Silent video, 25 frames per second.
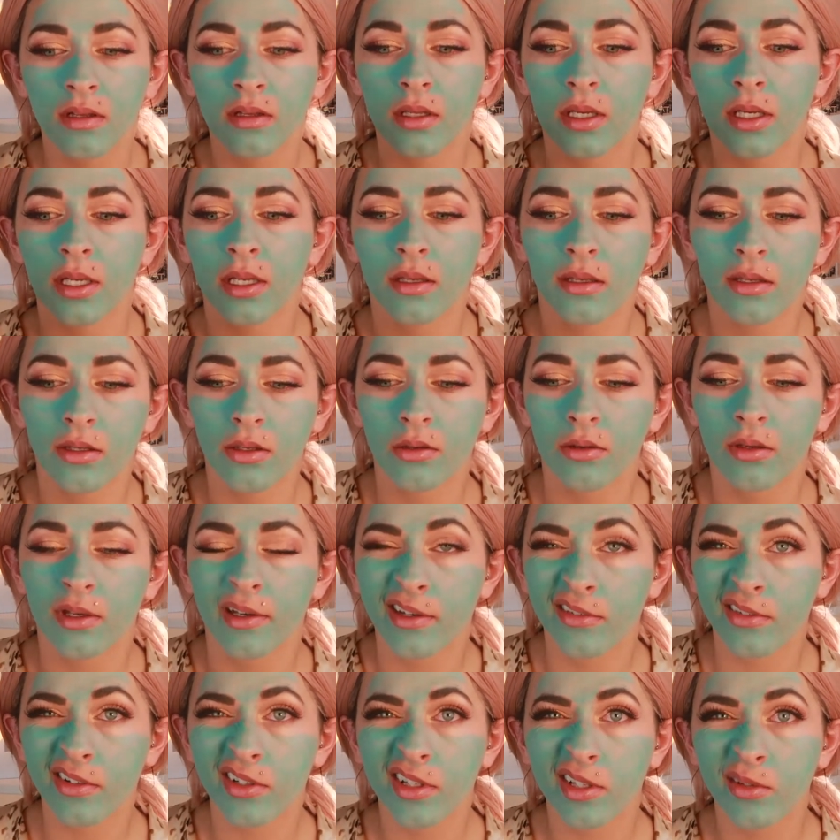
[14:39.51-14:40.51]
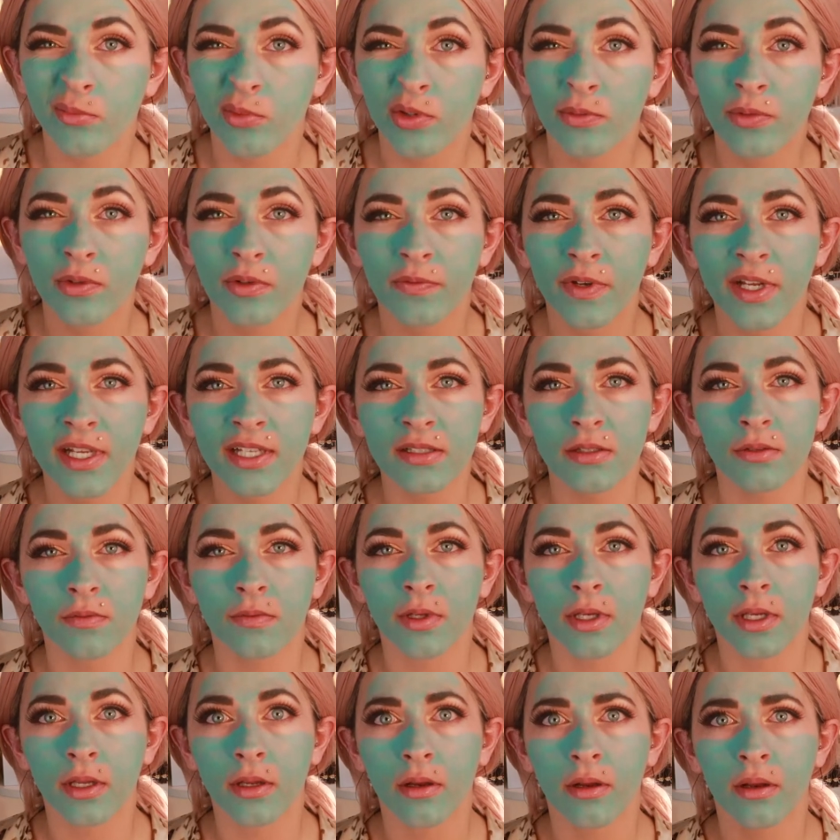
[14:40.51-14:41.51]
like you can't really move your face and you
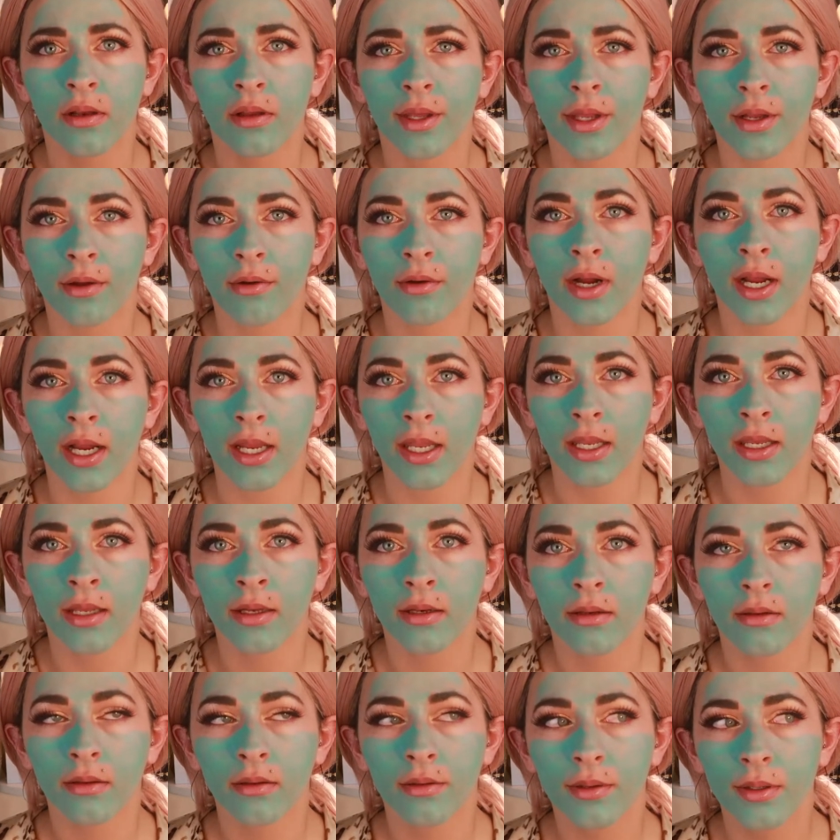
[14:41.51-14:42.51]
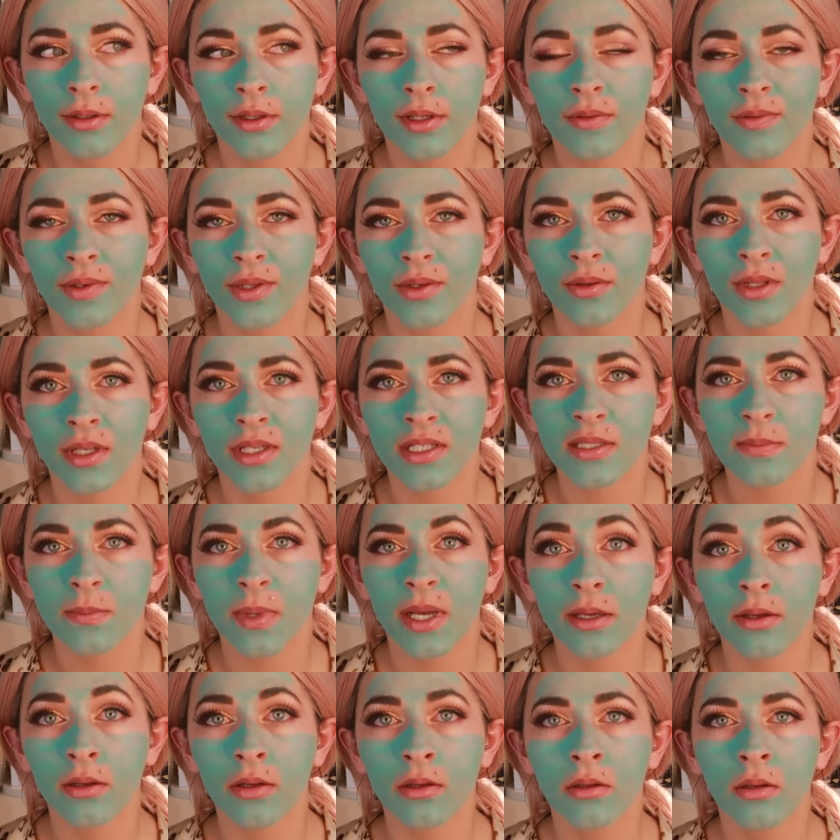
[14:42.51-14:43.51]
feel like you're gonna like crack it if you like
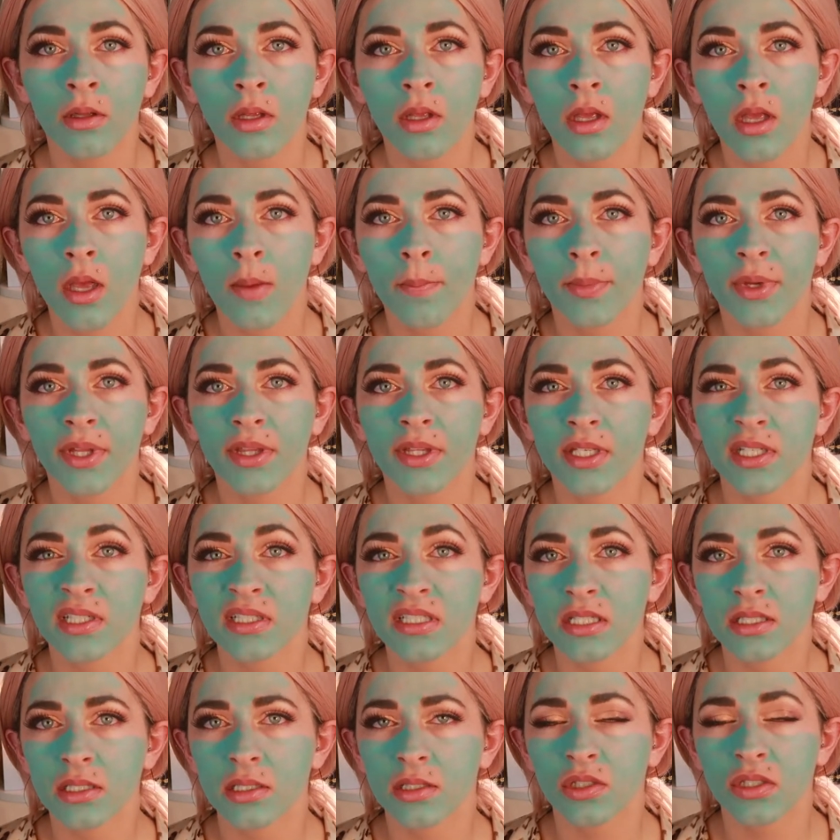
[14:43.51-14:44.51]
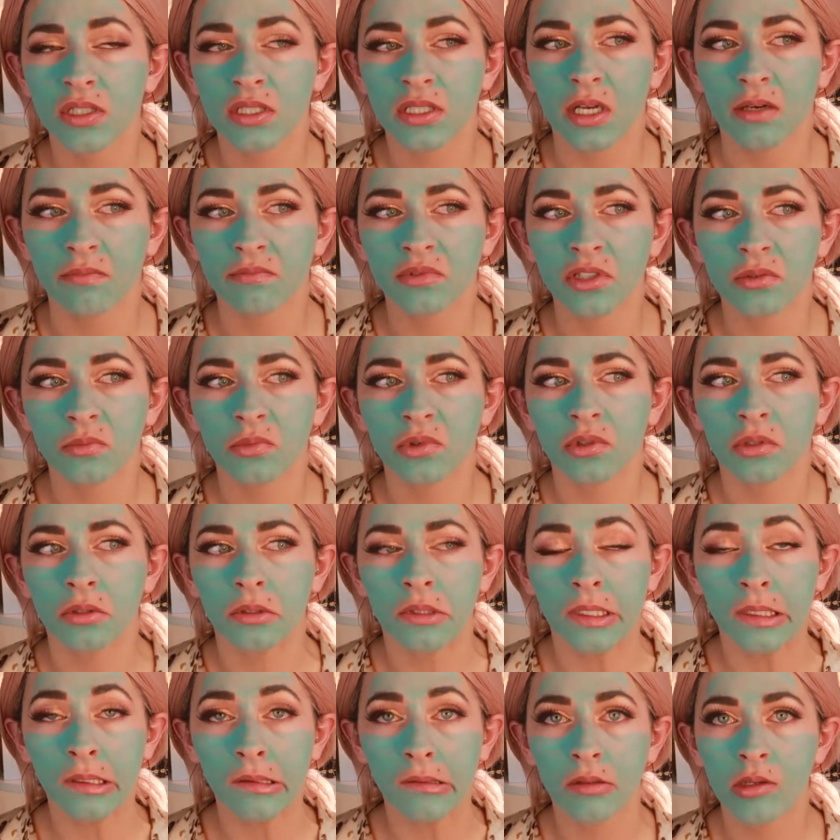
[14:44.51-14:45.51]
smile. But this, it's just comfortable.
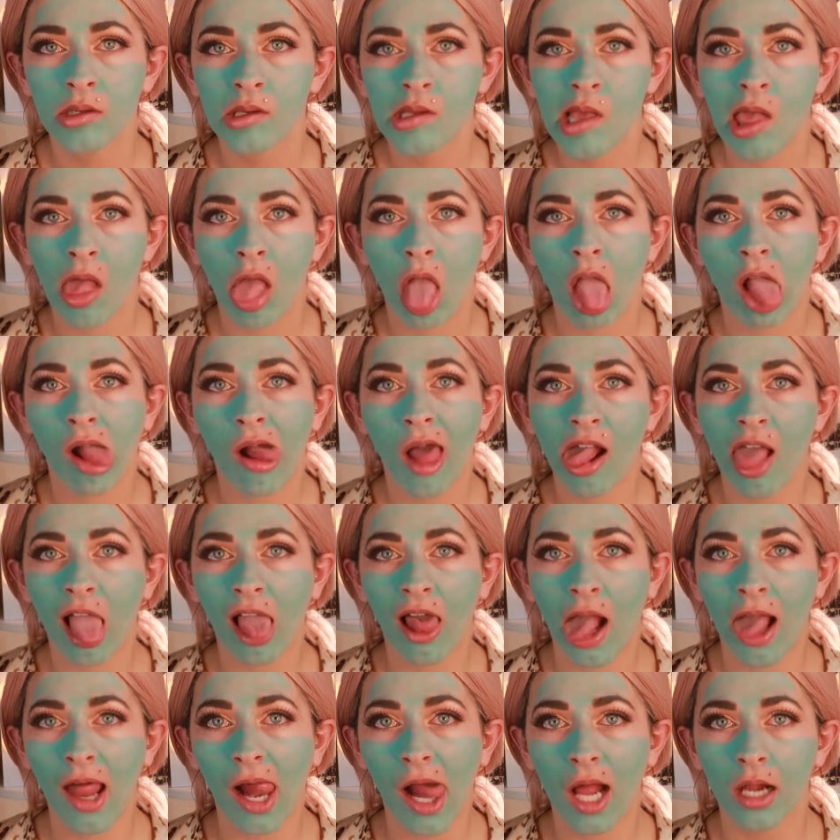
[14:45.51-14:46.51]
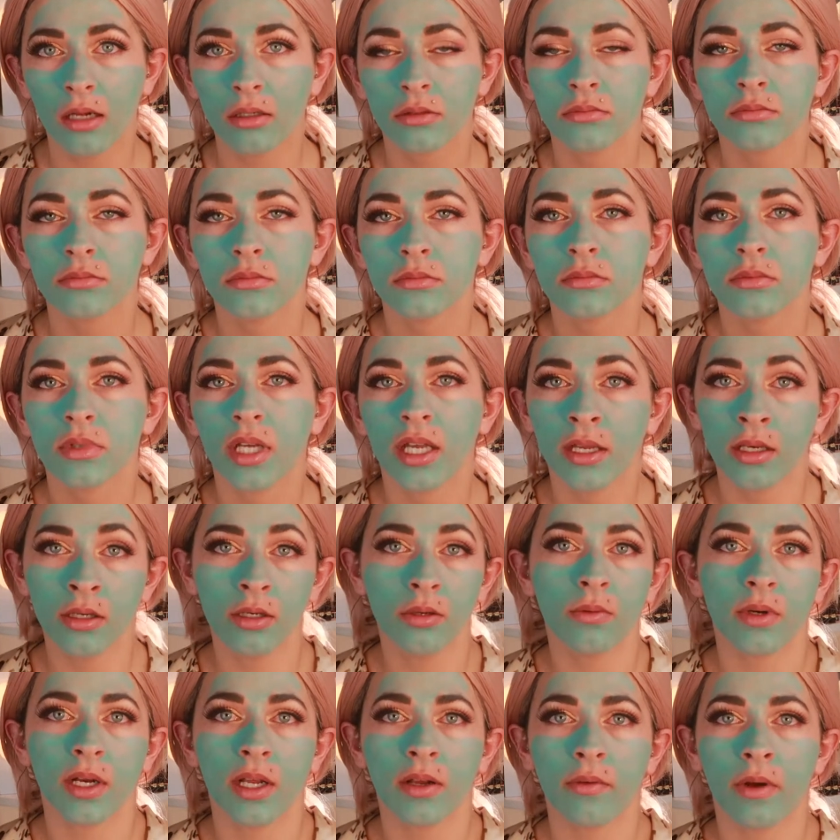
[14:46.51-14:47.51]
Like, uh, I can
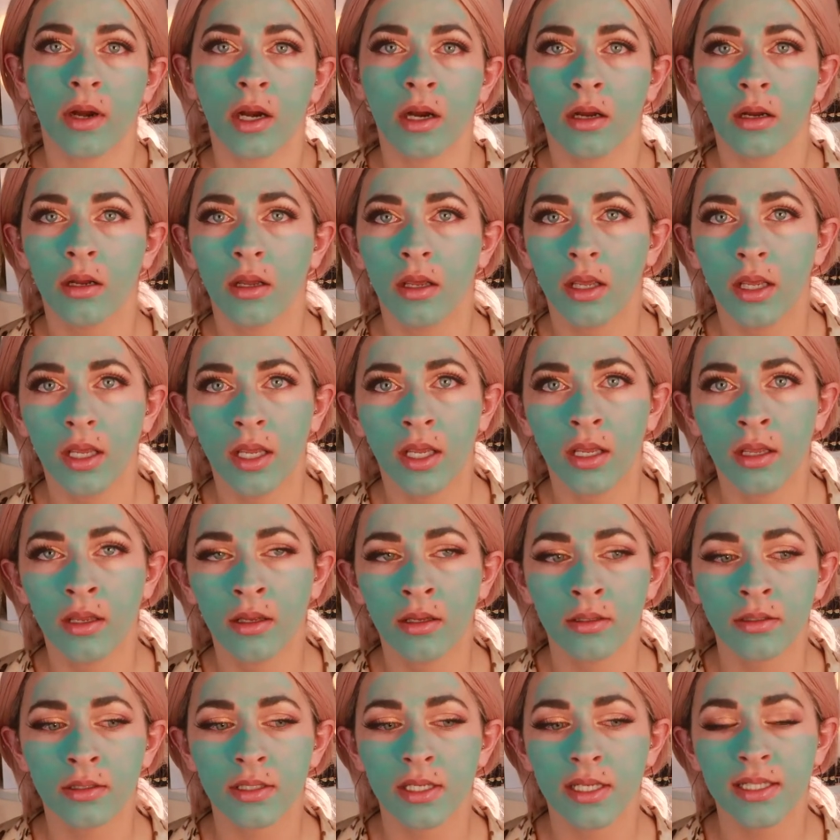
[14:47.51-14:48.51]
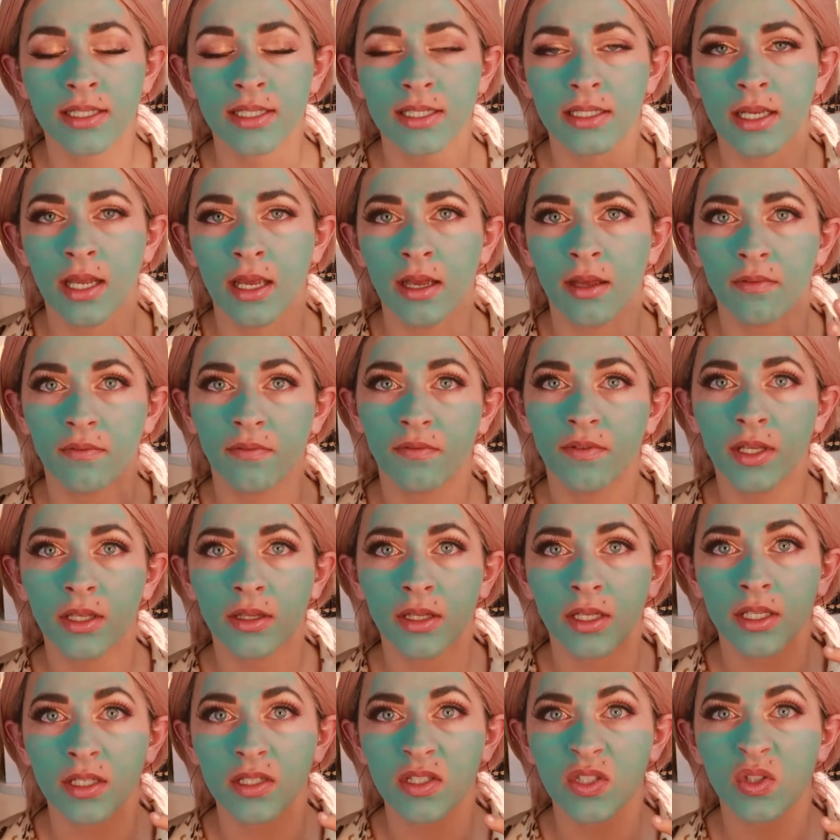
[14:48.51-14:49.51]
do whatever and it's not
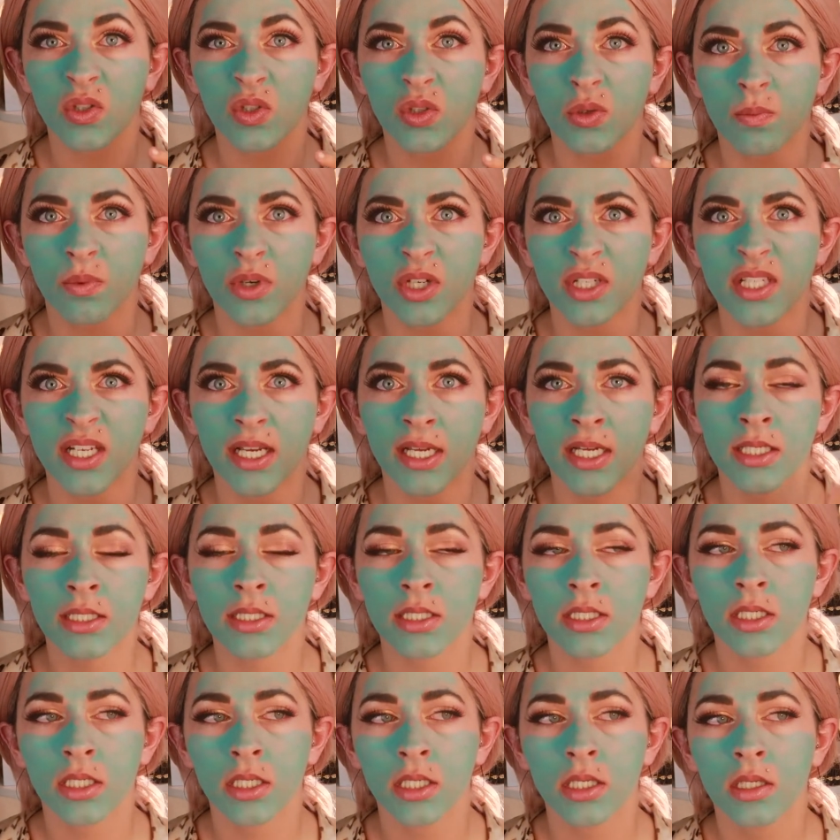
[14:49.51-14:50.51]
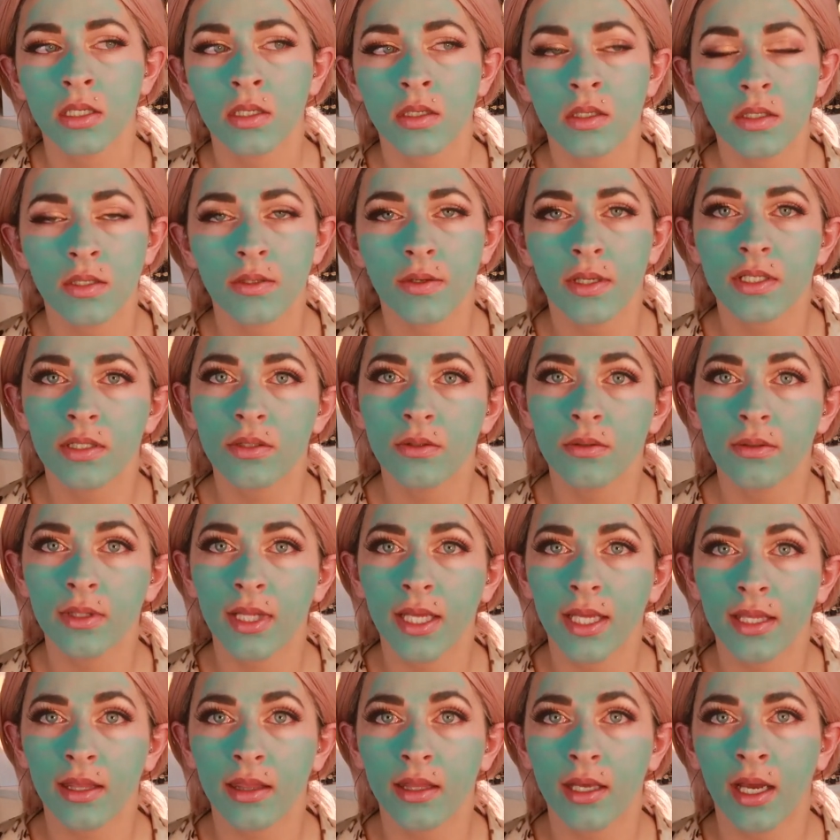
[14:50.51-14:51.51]
feeling super tight. So I do
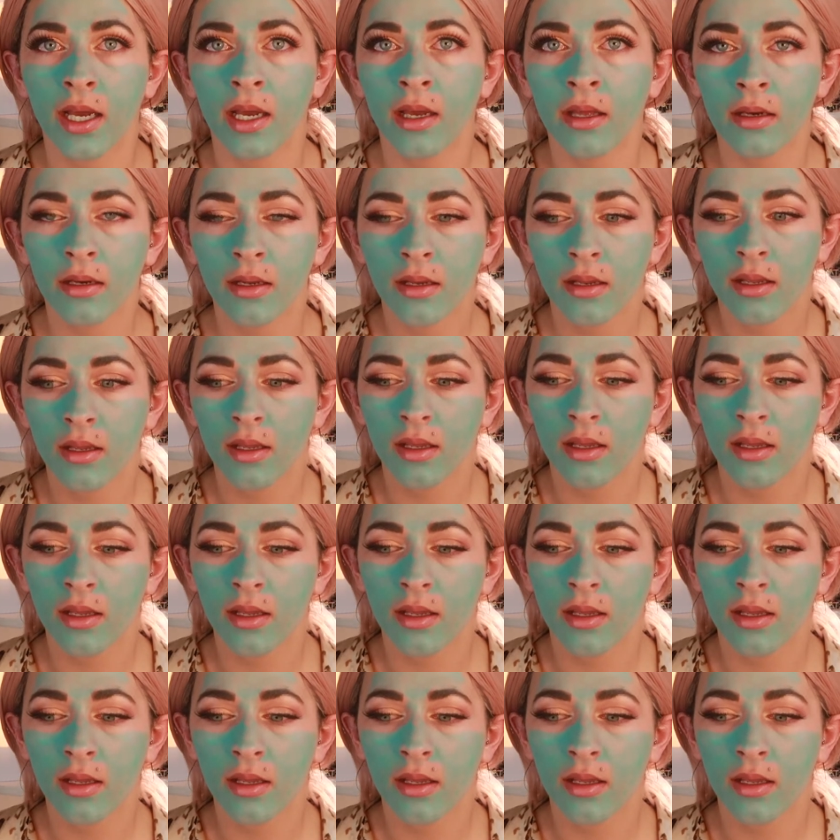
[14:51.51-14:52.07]
like that.